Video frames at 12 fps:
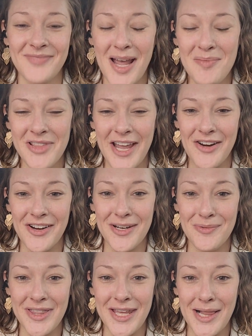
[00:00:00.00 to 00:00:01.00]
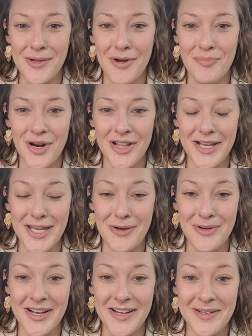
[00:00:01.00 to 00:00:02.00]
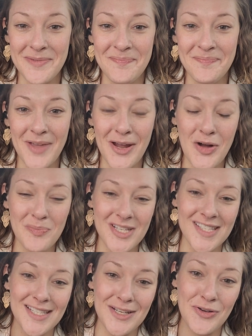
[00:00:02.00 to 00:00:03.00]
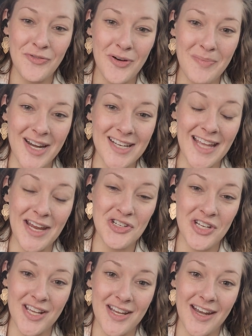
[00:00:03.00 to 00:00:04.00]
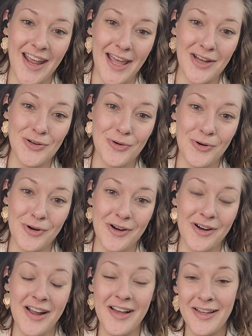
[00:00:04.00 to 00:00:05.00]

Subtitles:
I'm Lerin with Yellow Umbrella Yoga. I hope to see you for meditation and or